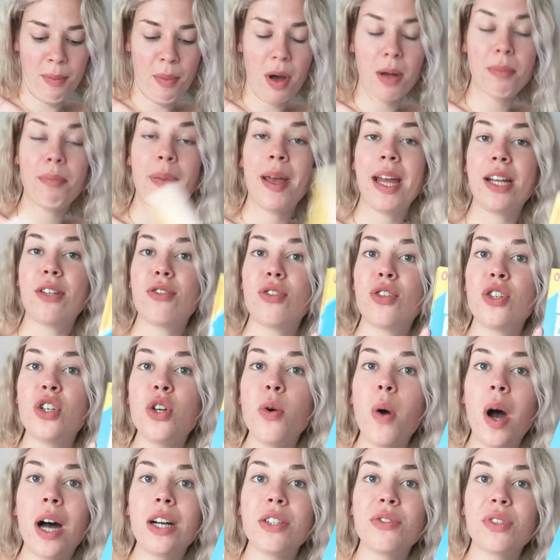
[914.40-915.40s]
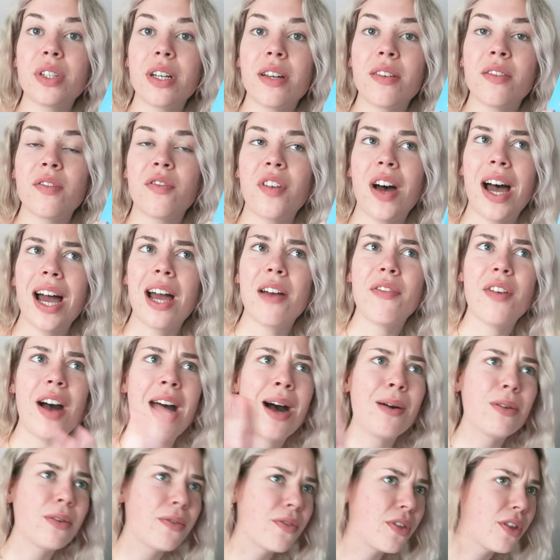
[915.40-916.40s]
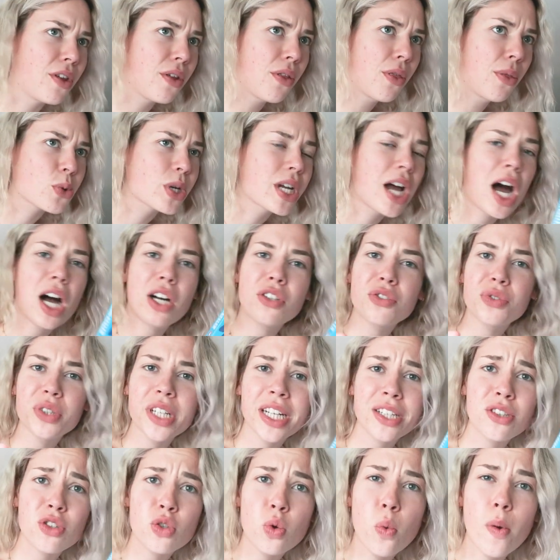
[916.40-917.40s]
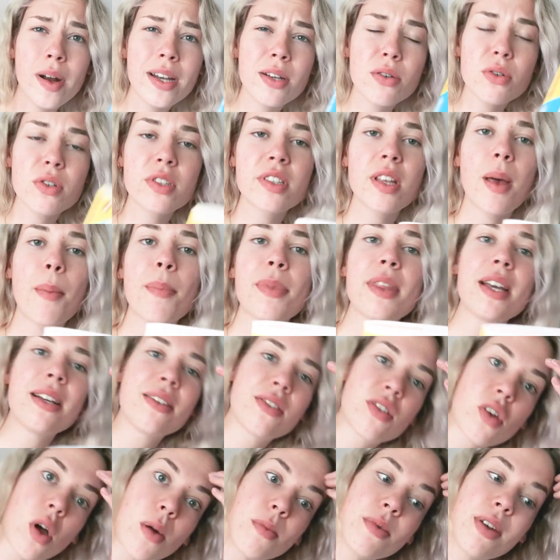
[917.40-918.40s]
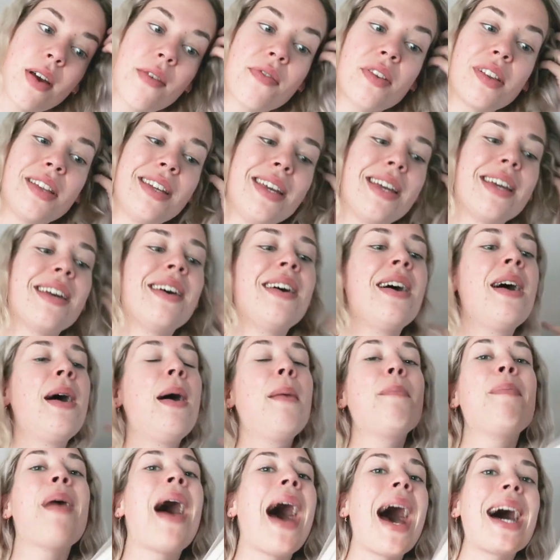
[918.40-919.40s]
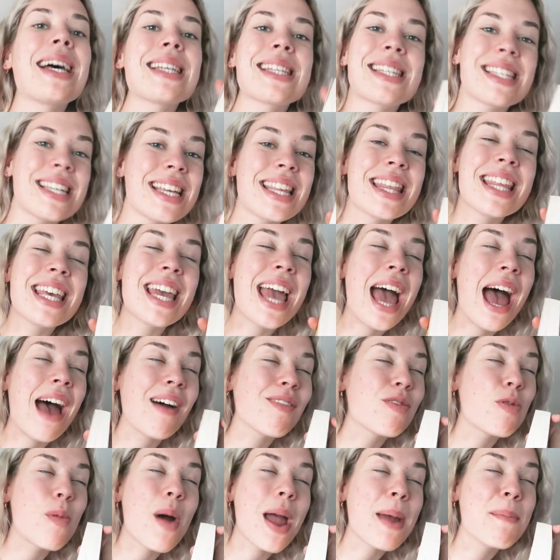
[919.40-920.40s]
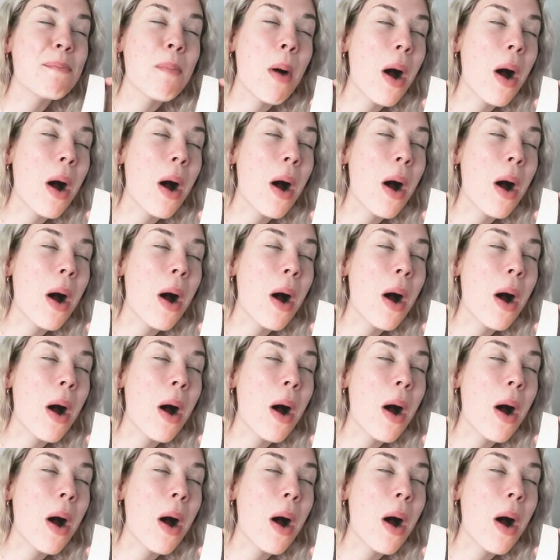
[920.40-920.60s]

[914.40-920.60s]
I'm on page 205 out of the 320 or something, so I'm definitely past the halfway